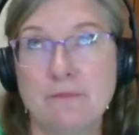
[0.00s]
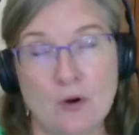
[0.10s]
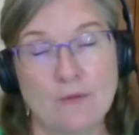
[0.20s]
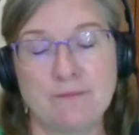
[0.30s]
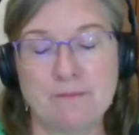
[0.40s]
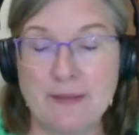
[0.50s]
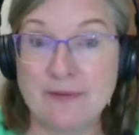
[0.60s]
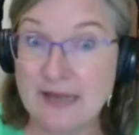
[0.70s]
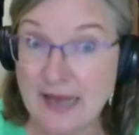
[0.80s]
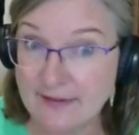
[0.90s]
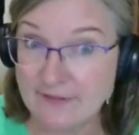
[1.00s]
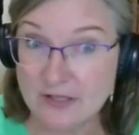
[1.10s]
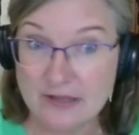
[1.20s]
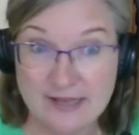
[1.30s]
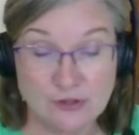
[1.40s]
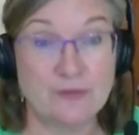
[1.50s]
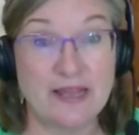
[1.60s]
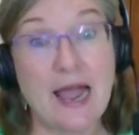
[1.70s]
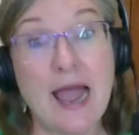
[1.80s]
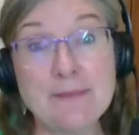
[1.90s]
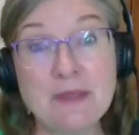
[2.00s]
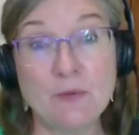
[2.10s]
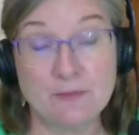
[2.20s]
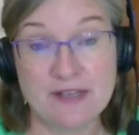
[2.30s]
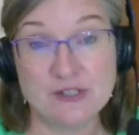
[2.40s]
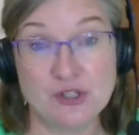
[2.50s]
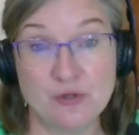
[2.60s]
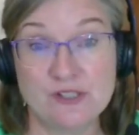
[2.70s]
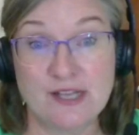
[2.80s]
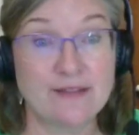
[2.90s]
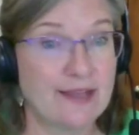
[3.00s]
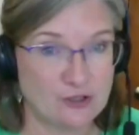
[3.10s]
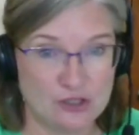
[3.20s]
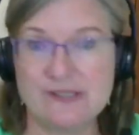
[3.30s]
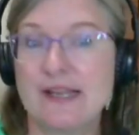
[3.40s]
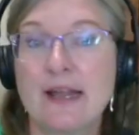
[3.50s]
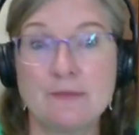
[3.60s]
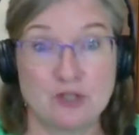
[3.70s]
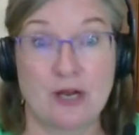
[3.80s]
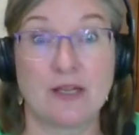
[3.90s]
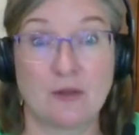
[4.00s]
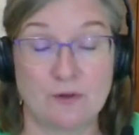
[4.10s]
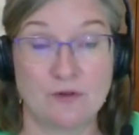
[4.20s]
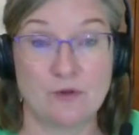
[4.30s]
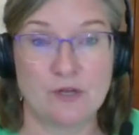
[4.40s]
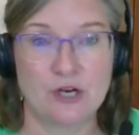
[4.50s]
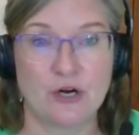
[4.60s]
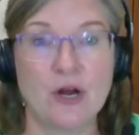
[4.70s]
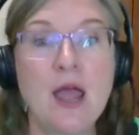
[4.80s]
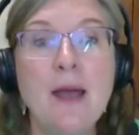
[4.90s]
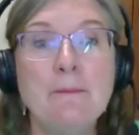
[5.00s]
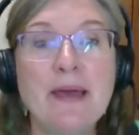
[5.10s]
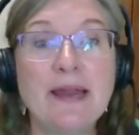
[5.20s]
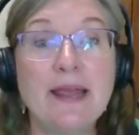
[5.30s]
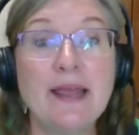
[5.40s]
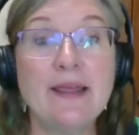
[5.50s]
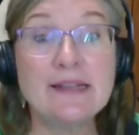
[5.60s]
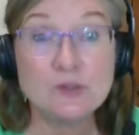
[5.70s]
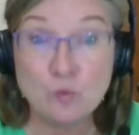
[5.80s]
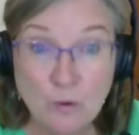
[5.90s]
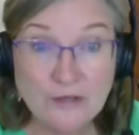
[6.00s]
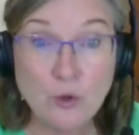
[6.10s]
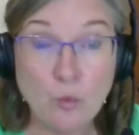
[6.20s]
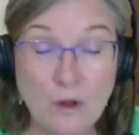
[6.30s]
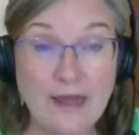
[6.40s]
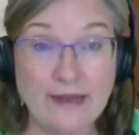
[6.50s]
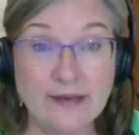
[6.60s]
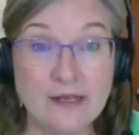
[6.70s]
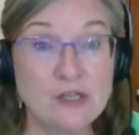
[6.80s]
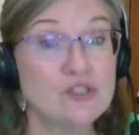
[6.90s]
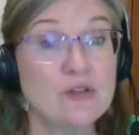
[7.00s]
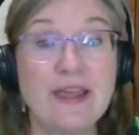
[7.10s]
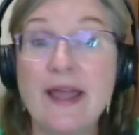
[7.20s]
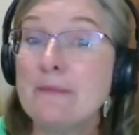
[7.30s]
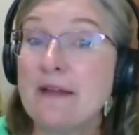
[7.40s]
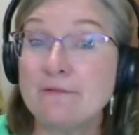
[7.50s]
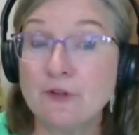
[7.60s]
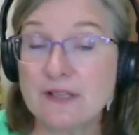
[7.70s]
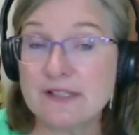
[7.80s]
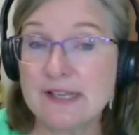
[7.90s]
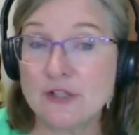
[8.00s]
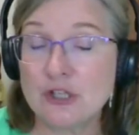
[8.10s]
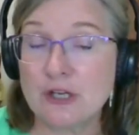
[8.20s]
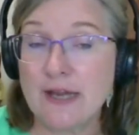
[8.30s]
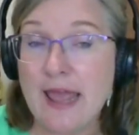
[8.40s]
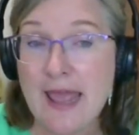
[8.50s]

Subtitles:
or maybe not even a classroom. Like I meet with my students online, just like I'm talking with you here, but it's one-to-one. So they have my full attention.